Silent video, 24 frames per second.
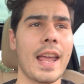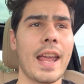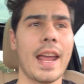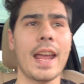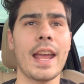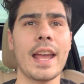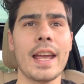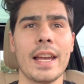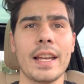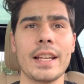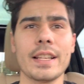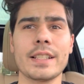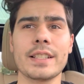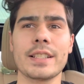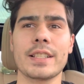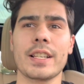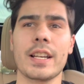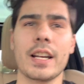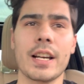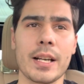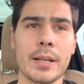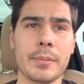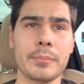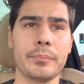And
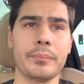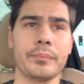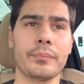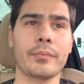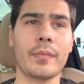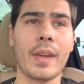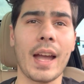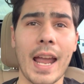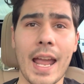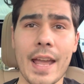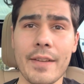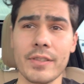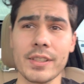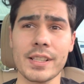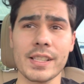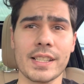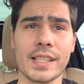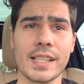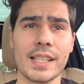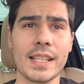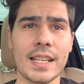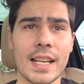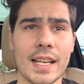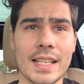I haven't
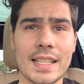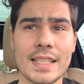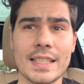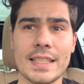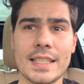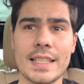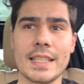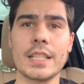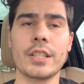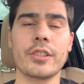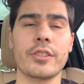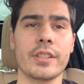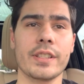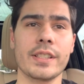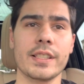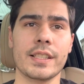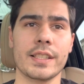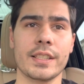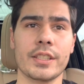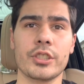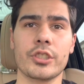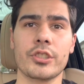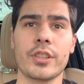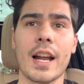seen any decrease
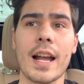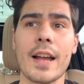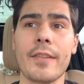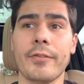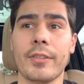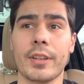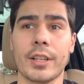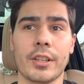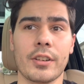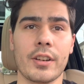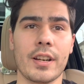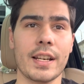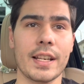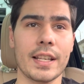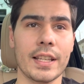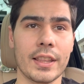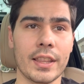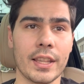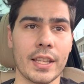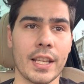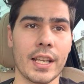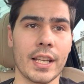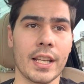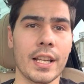in traffic or
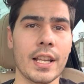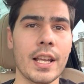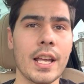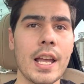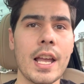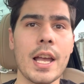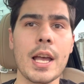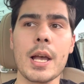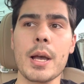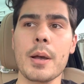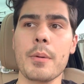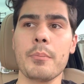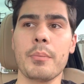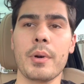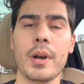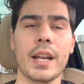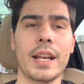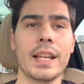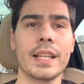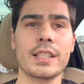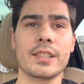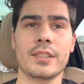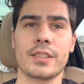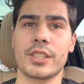anything, but
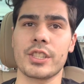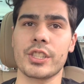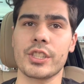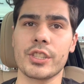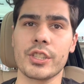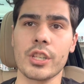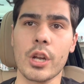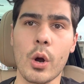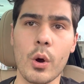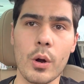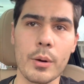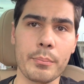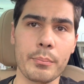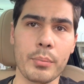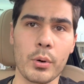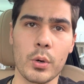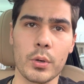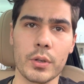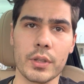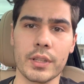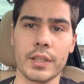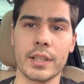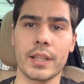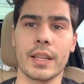it's so
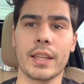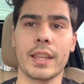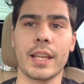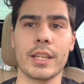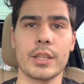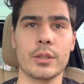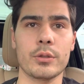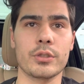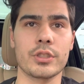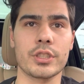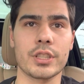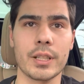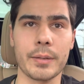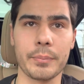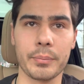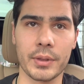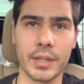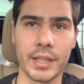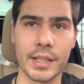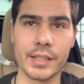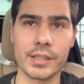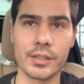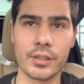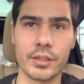important that you ship
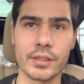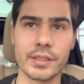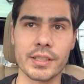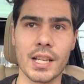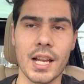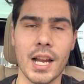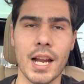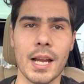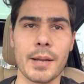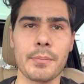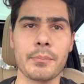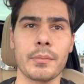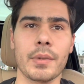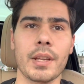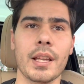things on time,